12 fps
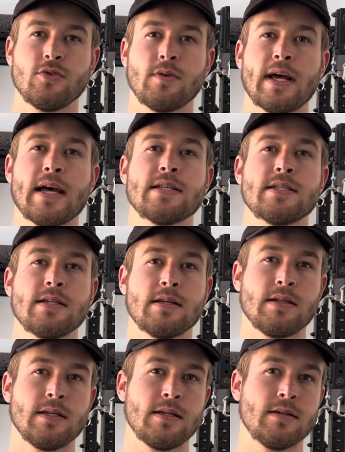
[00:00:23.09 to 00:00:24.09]

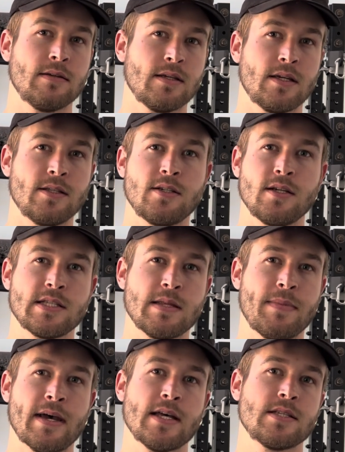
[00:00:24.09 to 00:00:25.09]
drastically in just the
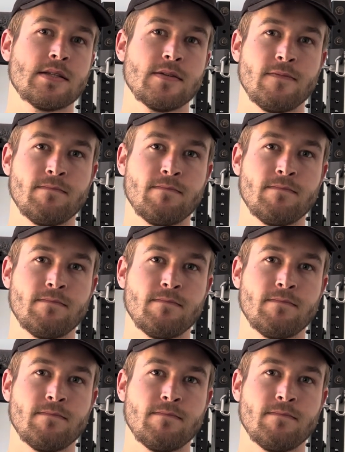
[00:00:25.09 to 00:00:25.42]
past